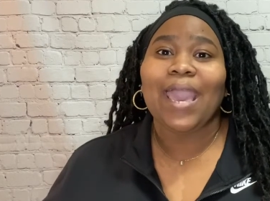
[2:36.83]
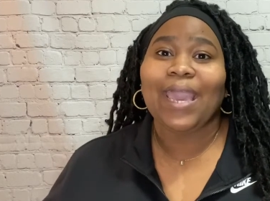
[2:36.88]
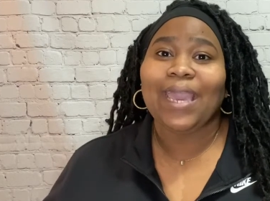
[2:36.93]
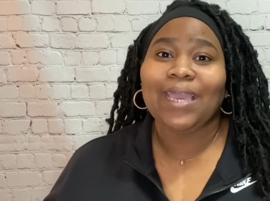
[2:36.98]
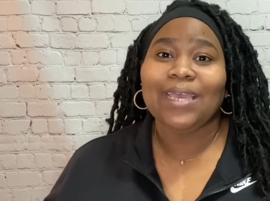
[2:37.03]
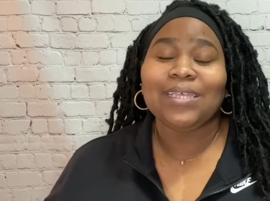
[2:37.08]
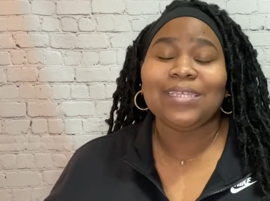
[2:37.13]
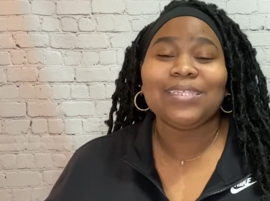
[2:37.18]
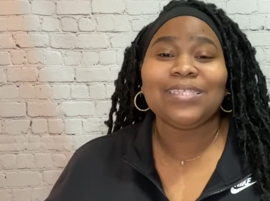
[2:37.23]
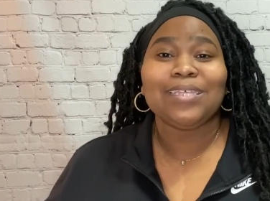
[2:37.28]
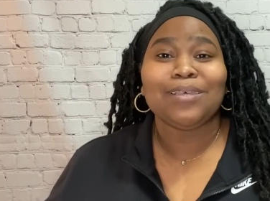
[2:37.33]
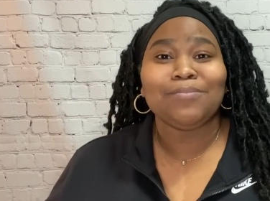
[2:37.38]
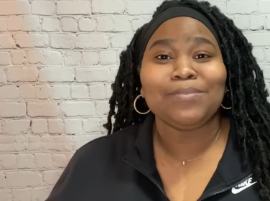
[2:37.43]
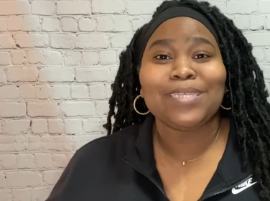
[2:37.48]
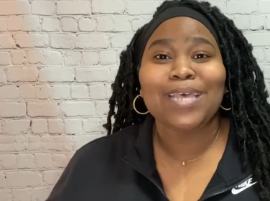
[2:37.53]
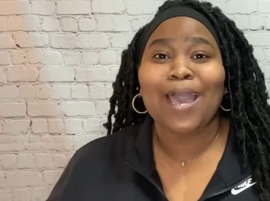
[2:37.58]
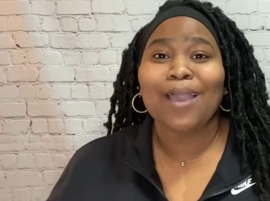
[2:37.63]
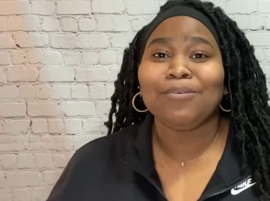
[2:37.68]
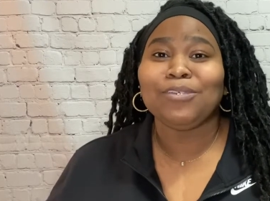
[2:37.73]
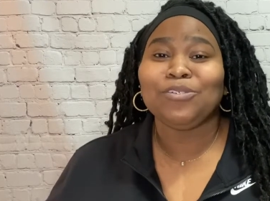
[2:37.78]
And
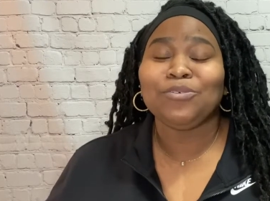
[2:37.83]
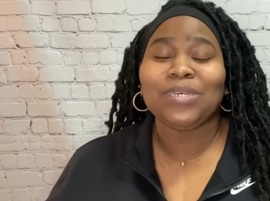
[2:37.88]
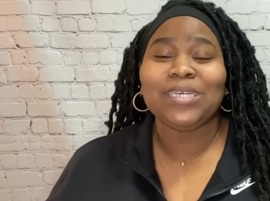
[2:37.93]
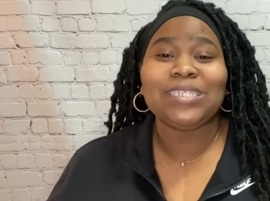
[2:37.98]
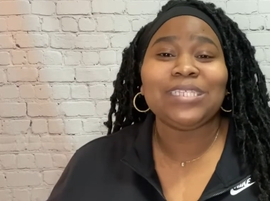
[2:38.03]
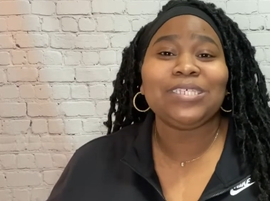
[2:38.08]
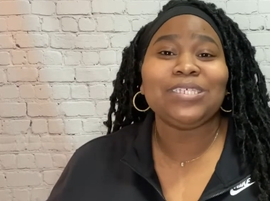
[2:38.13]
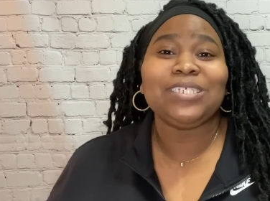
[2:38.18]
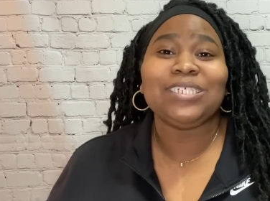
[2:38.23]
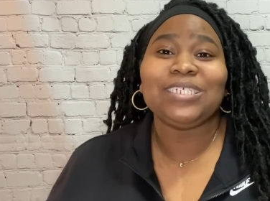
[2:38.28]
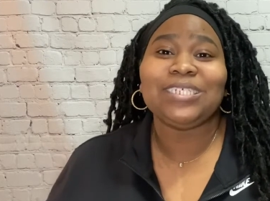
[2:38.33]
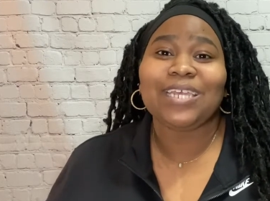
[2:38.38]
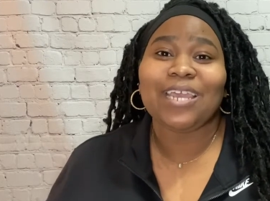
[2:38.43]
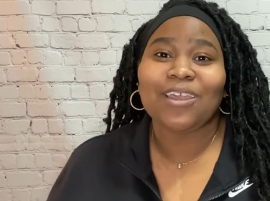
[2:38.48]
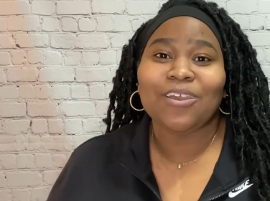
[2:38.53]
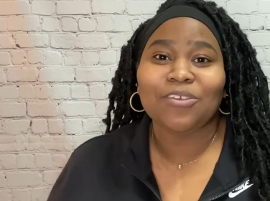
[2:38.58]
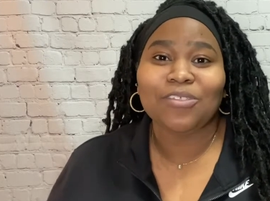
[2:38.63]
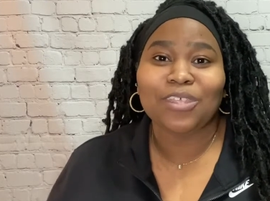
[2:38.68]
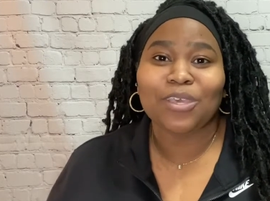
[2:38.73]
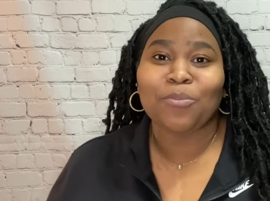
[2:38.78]
sometimes you get to
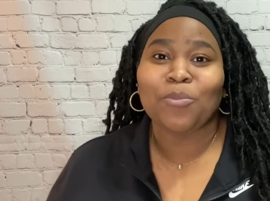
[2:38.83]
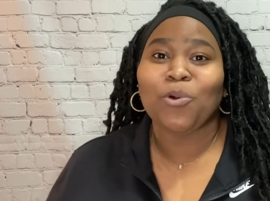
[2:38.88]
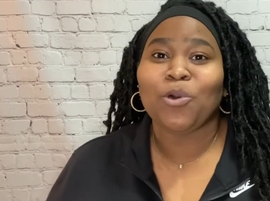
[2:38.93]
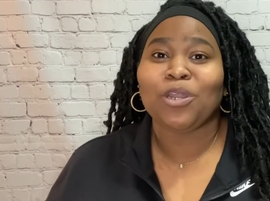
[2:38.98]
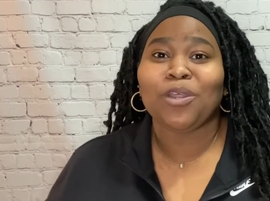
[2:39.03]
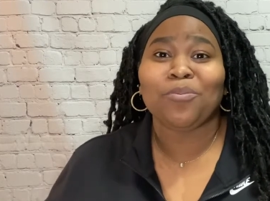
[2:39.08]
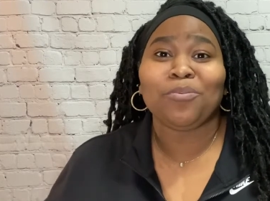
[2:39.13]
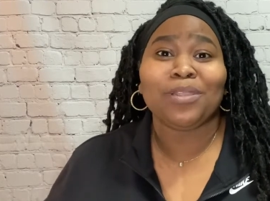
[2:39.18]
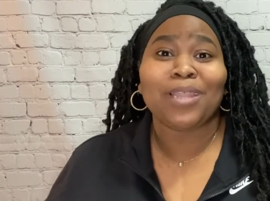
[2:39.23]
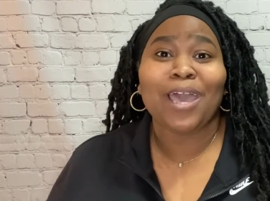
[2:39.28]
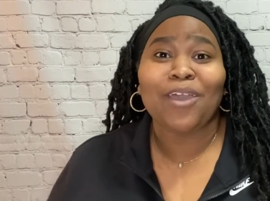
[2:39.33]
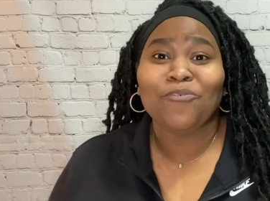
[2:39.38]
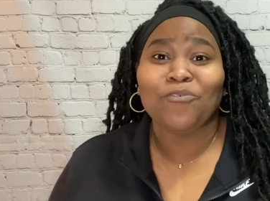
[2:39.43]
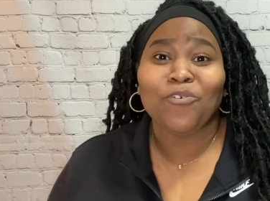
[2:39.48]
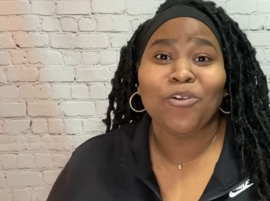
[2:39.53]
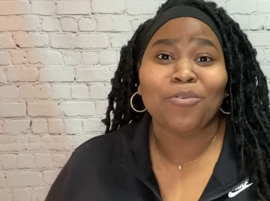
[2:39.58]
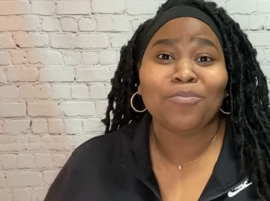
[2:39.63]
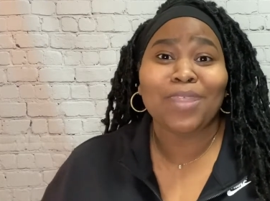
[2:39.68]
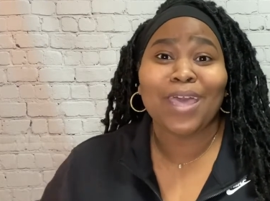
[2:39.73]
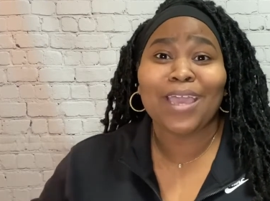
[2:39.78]
share them on a
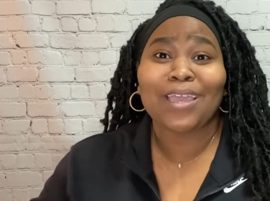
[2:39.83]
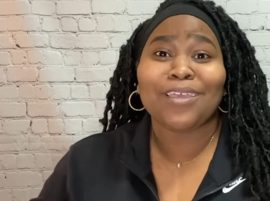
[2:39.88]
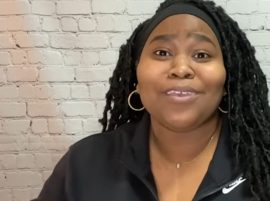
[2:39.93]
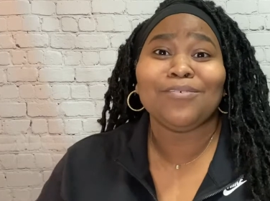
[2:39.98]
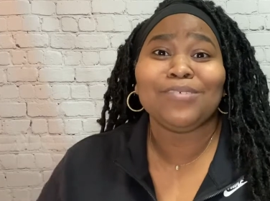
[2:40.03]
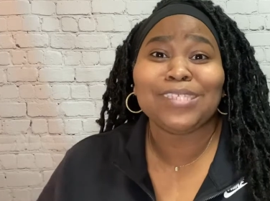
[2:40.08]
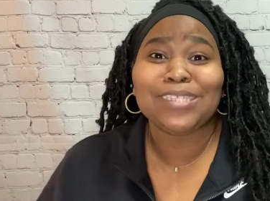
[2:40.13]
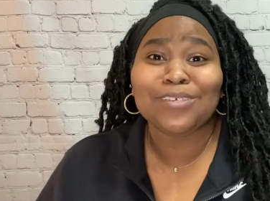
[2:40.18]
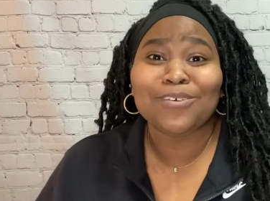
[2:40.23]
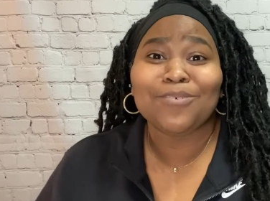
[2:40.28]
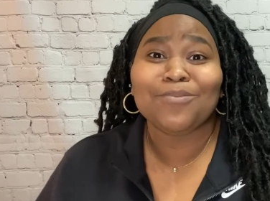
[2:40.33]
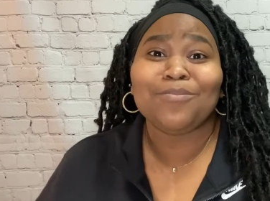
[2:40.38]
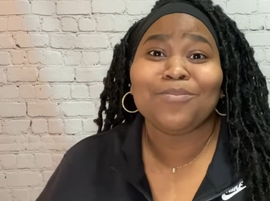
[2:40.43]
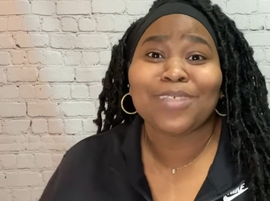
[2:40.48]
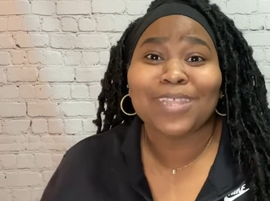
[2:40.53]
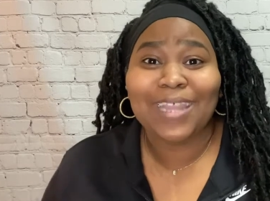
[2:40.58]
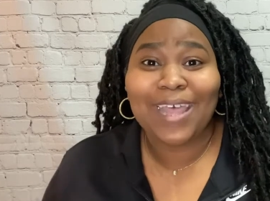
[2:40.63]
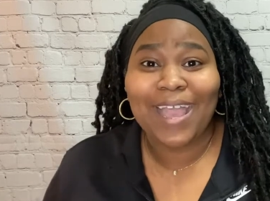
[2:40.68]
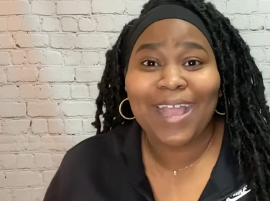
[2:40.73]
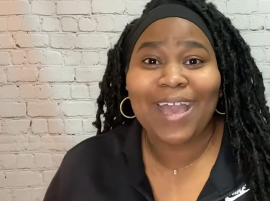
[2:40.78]
platform like YouTube,
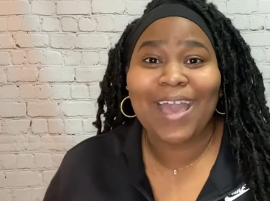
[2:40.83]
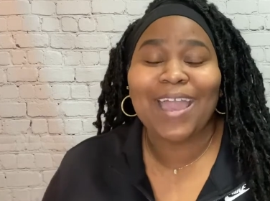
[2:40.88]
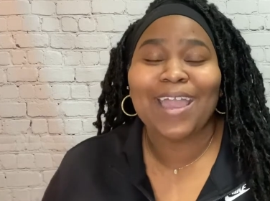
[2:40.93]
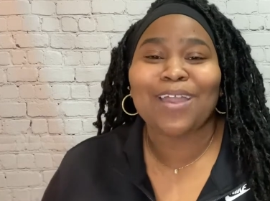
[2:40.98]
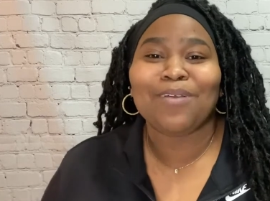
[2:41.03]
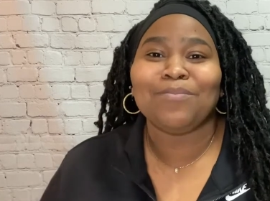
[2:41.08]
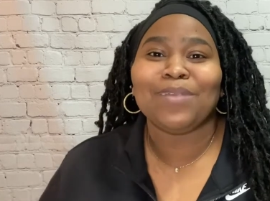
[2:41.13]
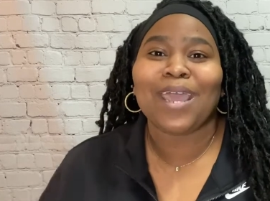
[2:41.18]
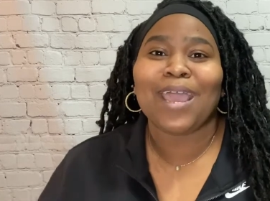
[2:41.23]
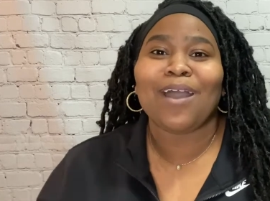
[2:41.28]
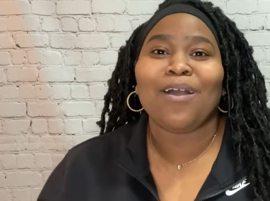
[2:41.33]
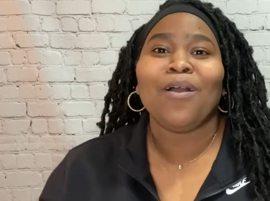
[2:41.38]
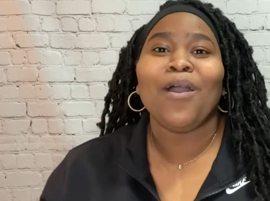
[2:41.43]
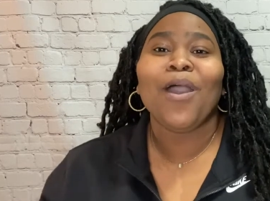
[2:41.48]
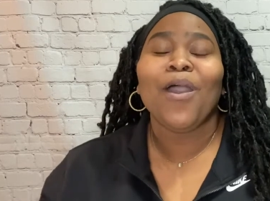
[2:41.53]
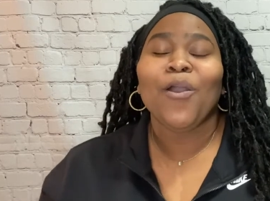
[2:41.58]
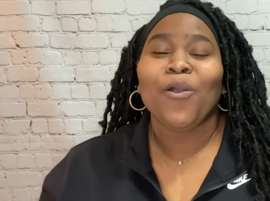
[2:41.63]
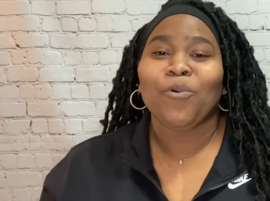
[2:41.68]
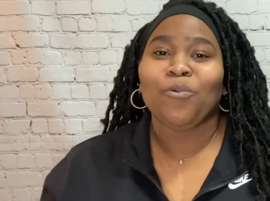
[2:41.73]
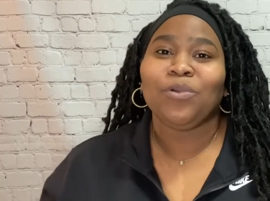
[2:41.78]
like I am now
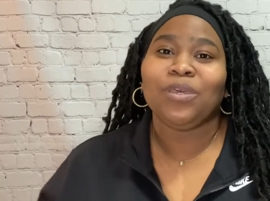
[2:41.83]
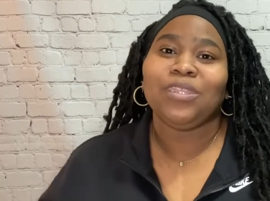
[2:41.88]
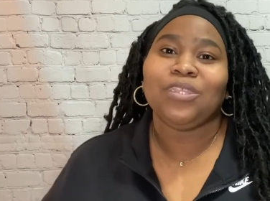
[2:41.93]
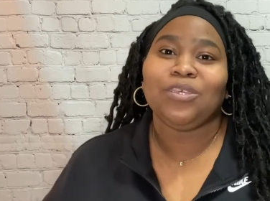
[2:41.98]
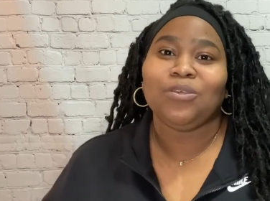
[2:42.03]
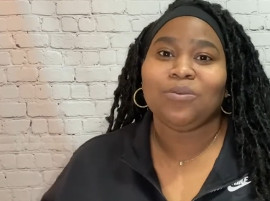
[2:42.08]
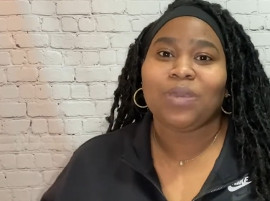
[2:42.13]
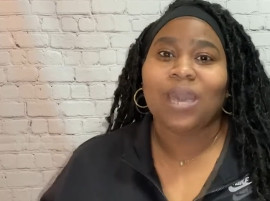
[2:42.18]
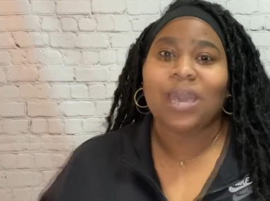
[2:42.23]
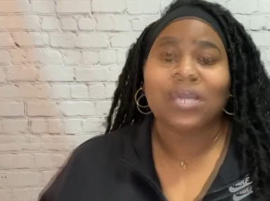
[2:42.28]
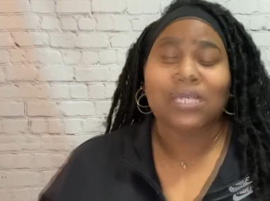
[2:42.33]
with you guys.